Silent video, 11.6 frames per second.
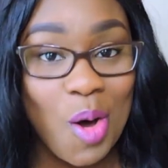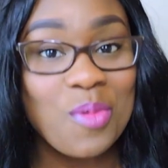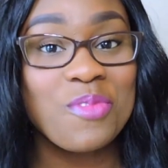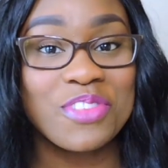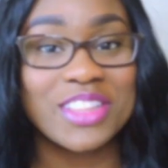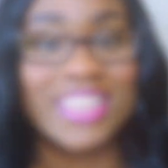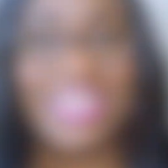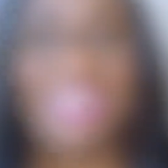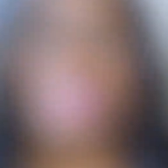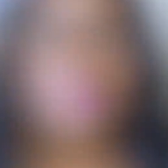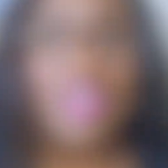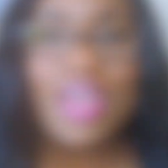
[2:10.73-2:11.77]

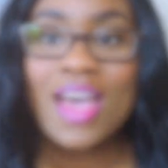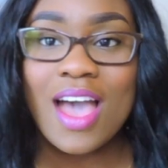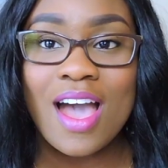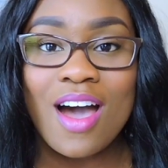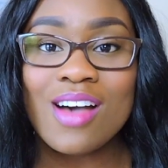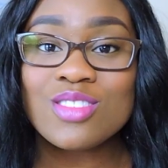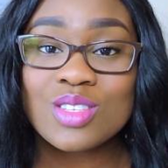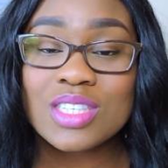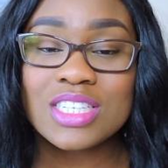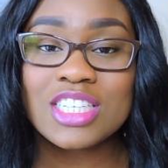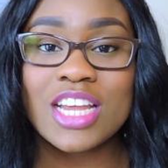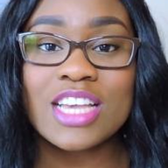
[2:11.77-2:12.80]
hopefully. I also
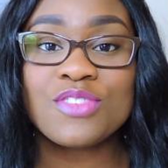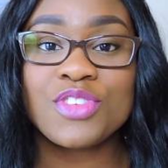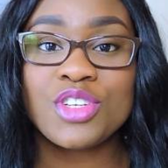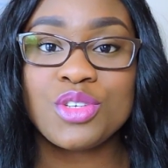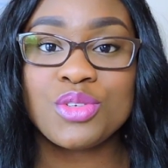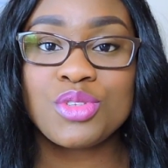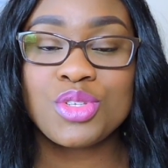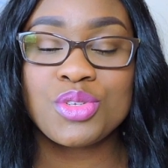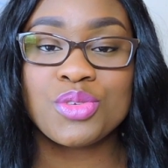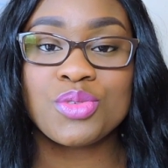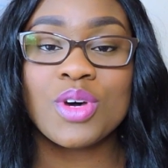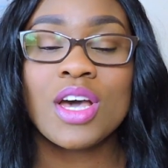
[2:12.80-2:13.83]
suggest for you
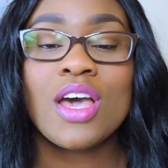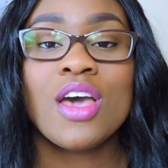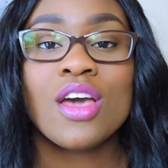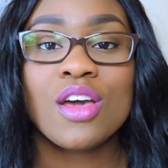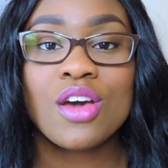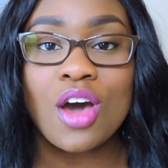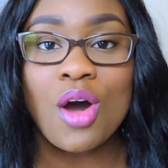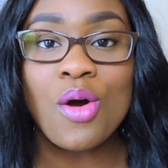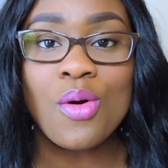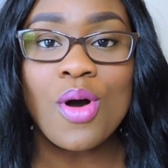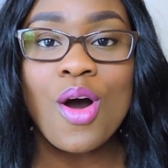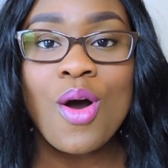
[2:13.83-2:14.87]
to
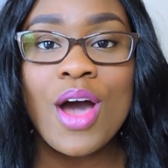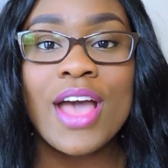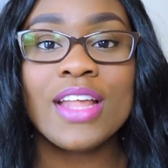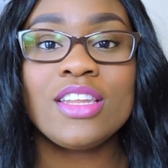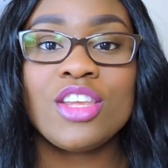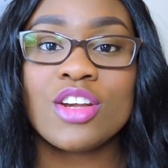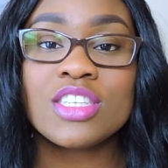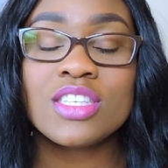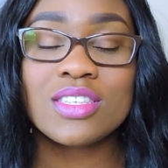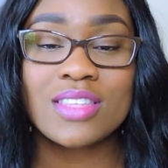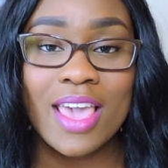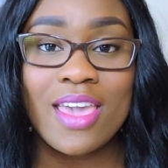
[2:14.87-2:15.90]
go on your
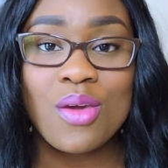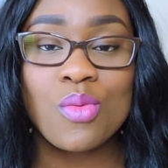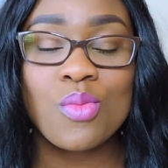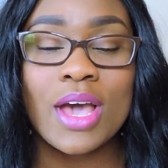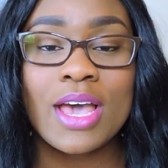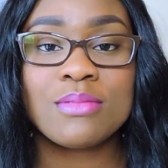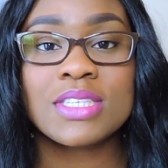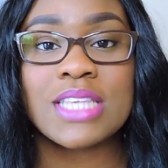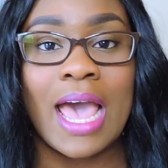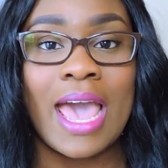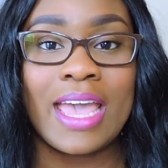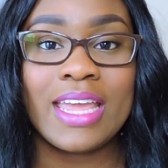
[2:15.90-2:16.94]
state
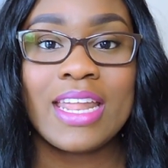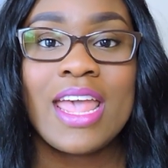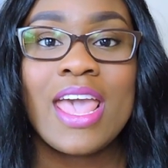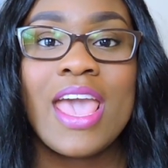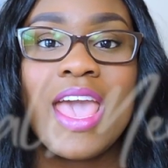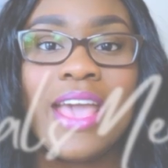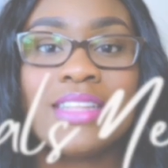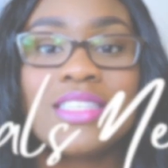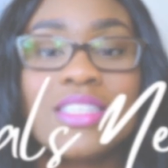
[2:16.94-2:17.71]
website and